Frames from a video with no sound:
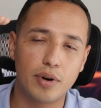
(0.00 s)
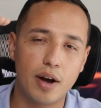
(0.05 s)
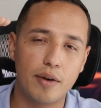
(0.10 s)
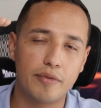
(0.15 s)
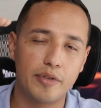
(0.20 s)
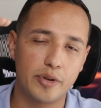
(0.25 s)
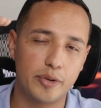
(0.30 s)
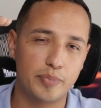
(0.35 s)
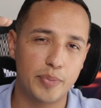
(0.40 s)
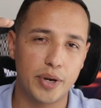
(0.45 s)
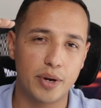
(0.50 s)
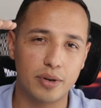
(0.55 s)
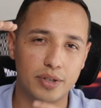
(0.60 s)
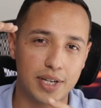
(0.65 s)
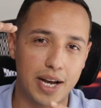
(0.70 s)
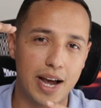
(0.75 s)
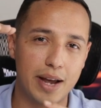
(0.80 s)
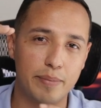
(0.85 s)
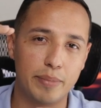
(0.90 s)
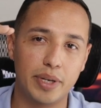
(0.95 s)
profits because
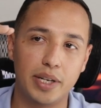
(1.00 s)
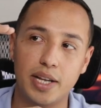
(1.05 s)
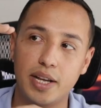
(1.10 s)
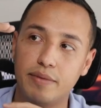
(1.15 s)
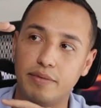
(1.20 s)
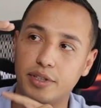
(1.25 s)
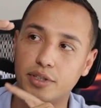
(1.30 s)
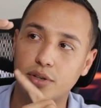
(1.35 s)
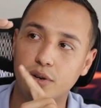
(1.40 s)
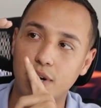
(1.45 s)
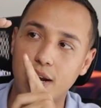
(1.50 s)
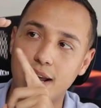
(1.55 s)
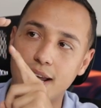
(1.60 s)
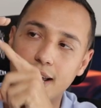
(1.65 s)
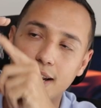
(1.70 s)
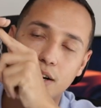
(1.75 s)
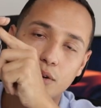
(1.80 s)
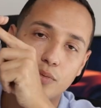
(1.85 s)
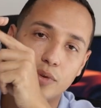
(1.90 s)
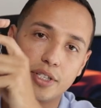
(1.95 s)
I believe it's gonna
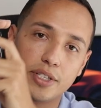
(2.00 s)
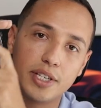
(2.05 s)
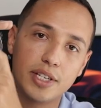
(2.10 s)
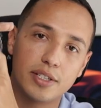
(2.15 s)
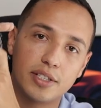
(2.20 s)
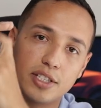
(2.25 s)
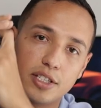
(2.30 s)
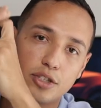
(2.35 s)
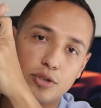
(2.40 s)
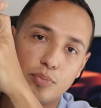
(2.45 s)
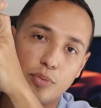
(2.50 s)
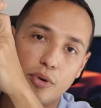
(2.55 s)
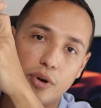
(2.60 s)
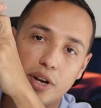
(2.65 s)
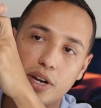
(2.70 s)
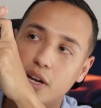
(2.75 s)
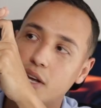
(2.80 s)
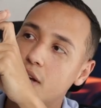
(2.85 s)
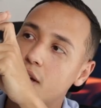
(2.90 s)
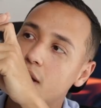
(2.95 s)
hit a resistance
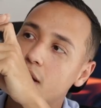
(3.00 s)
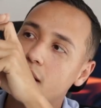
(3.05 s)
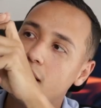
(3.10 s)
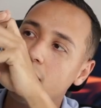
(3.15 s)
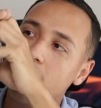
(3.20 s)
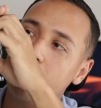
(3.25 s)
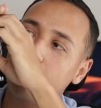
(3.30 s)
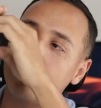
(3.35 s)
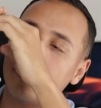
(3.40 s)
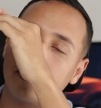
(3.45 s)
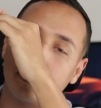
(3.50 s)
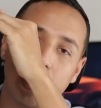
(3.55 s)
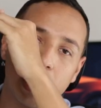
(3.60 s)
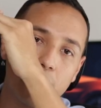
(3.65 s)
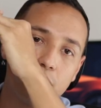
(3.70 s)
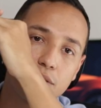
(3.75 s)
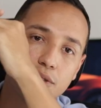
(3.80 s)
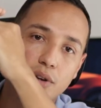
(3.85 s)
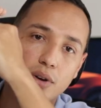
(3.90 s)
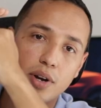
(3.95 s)
point, and from
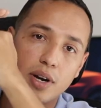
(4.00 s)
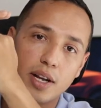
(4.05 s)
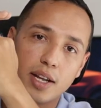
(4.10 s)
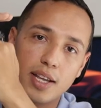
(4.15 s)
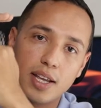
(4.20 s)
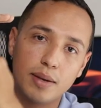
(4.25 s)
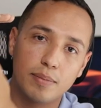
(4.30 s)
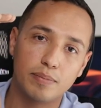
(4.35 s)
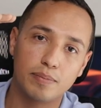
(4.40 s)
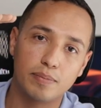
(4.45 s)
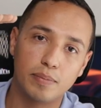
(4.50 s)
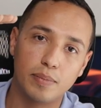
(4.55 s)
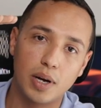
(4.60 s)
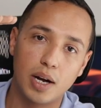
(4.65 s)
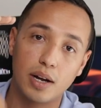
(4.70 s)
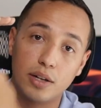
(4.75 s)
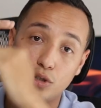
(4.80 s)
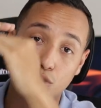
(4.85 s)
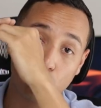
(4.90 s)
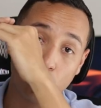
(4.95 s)
there, it's gonna keep
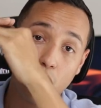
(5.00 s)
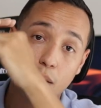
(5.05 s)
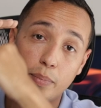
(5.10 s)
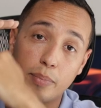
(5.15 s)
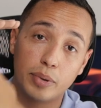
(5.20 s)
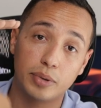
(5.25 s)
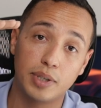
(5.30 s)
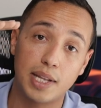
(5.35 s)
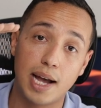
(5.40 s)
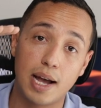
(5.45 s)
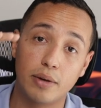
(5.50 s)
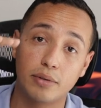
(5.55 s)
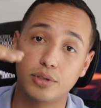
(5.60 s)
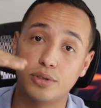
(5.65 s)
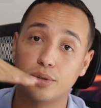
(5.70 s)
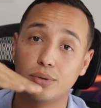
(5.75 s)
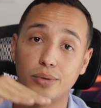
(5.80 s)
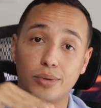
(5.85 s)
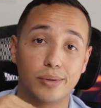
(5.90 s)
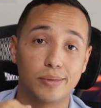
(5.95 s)
drop down
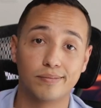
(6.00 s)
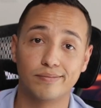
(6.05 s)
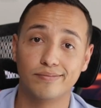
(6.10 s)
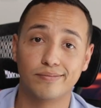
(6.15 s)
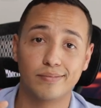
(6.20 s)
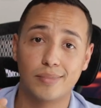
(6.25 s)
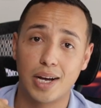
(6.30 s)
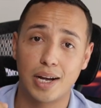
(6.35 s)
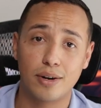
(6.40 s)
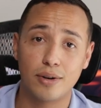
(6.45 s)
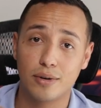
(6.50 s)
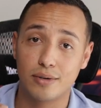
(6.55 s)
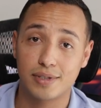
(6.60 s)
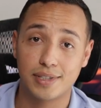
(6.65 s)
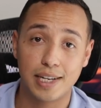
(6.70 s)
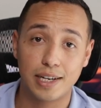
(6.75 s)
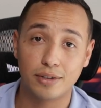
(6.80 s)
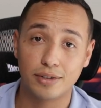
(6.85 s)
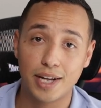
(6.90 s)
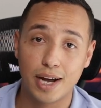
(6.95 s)
to, I don't know,
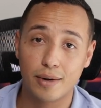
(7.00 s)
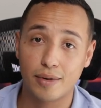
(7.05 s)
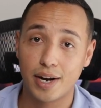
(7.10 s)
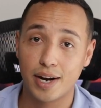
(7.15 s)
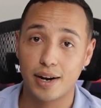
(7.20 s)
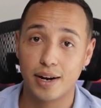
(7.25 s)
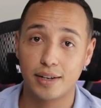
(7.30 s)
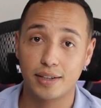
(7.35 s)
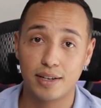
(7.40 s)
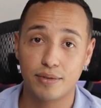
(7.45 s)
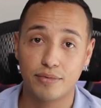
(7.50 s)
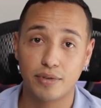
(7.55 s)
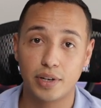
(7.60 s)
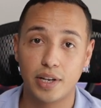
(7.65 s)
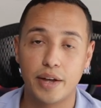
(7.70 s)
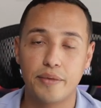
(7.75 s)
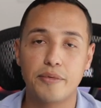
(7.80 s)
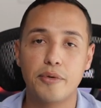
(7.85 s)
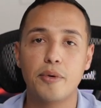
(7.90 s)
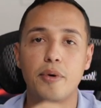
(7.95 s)
settle down at a different
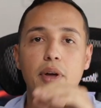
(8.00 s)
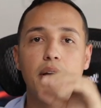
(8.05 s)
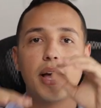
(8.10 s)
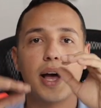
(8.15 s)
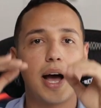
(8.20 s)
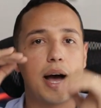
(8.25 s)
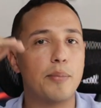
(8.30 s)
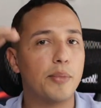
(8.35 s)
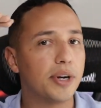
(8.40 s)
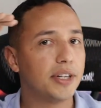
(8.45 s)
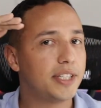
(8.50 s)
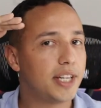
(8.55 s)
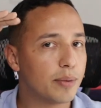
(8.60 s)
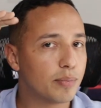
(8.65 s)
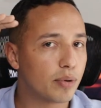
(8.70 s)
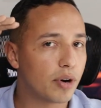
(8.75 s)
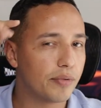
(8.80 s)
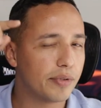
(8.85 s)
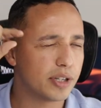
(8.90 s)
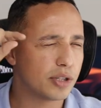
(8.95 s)
level. I'm gonna take
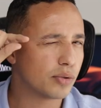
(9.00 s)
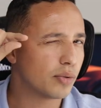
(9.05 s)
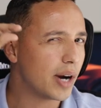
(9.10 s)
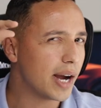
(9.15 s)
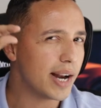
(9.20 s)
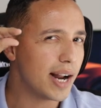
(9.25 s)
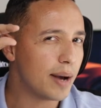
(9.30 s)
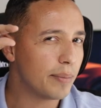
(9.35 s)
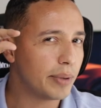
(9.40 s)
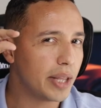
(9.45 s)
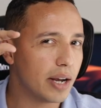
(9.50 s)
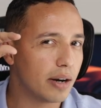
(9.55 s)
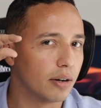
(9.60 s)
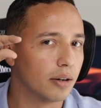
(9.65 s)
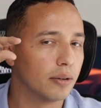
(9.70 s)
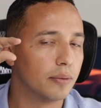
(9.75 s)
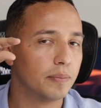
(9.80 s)
profits right up there.